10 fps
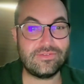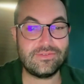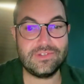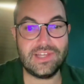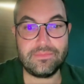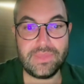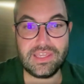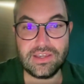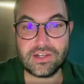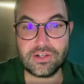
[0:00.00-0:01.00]
Would that
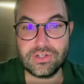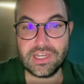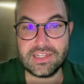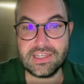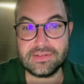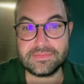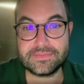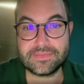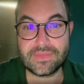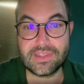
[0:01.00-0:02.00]
be a good idea?
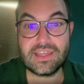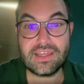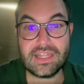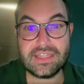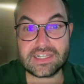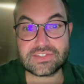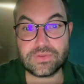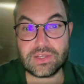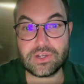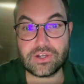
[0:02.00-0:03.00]
And next
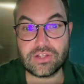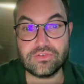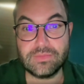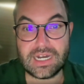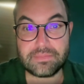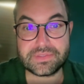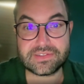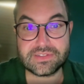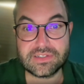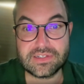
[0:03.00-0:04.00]
week we're gonna do maps,